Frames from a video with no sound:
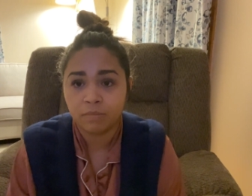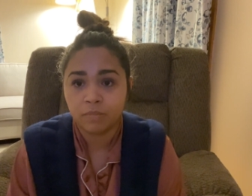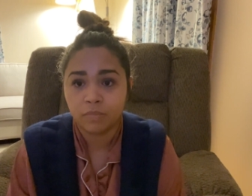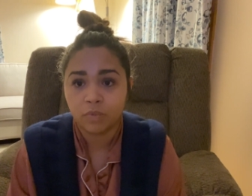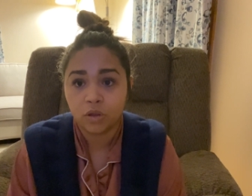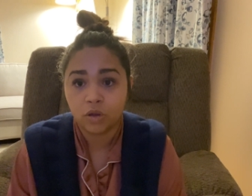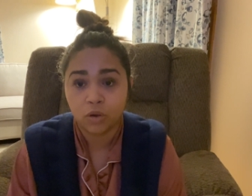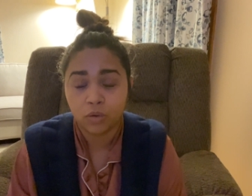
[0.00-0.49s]

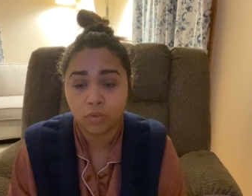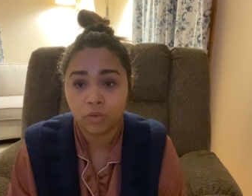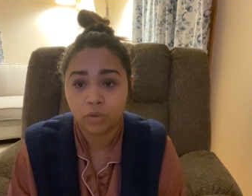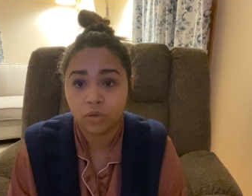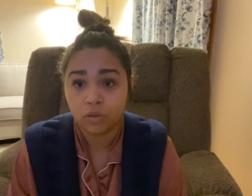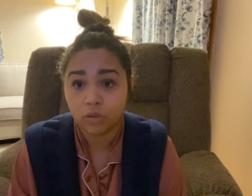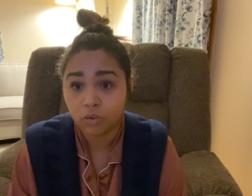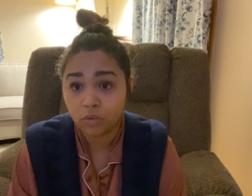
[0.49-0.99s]
you know,
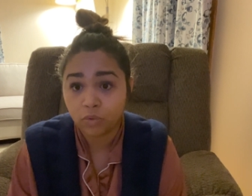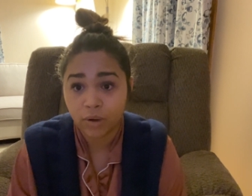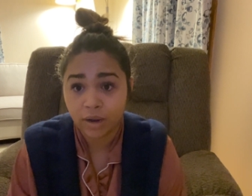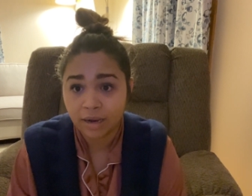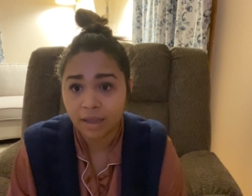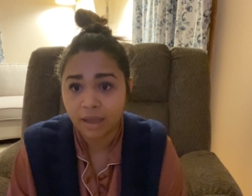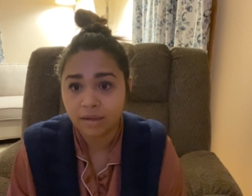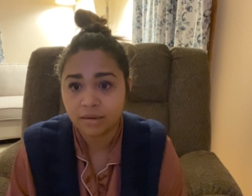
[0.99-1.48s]

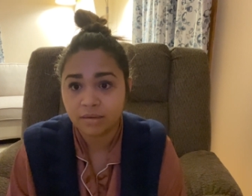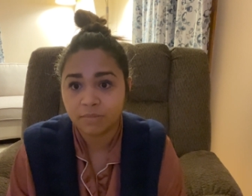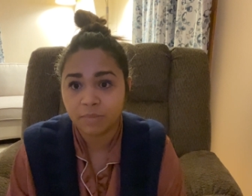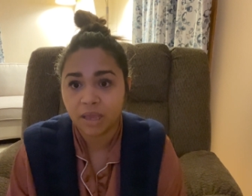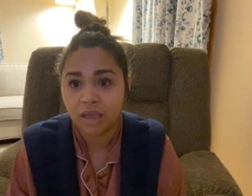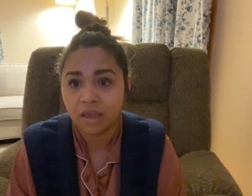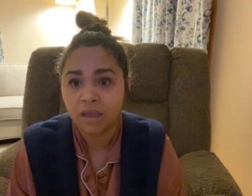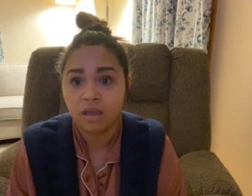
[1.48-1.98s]

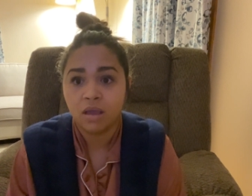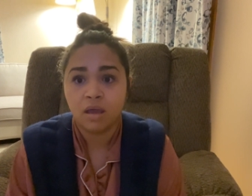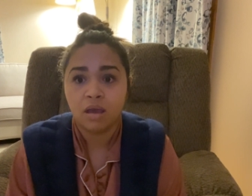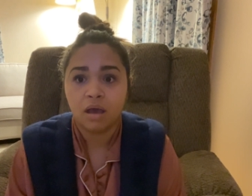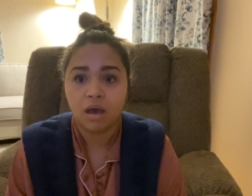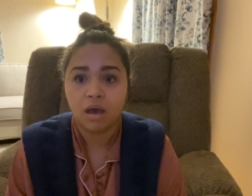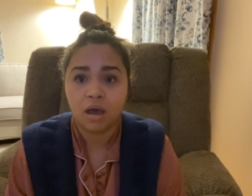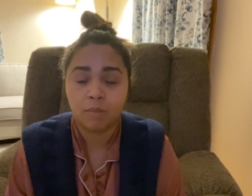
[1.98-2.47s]
craniectomy
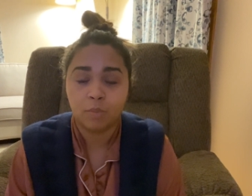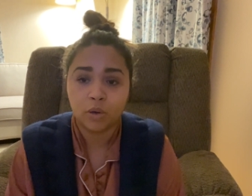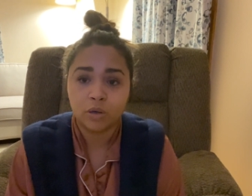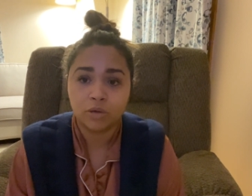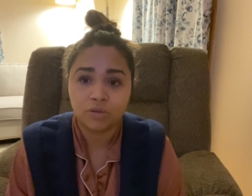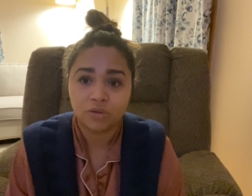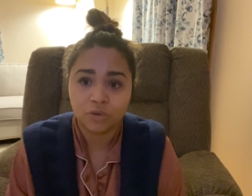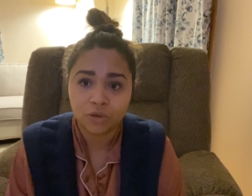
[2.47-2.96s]
or
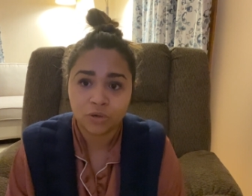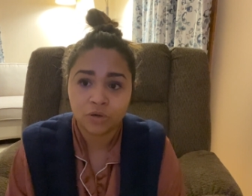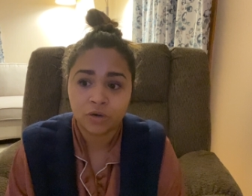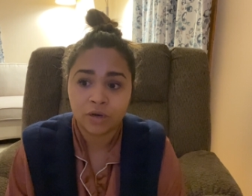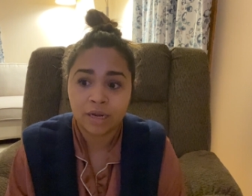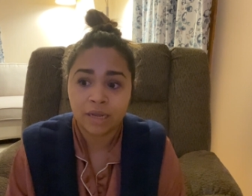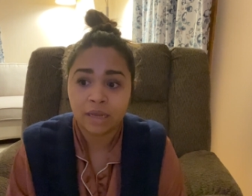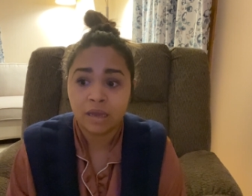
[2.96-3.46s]

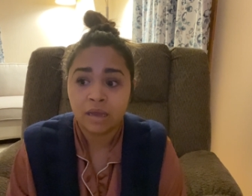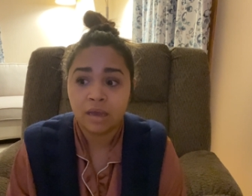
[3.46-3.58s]
surgery,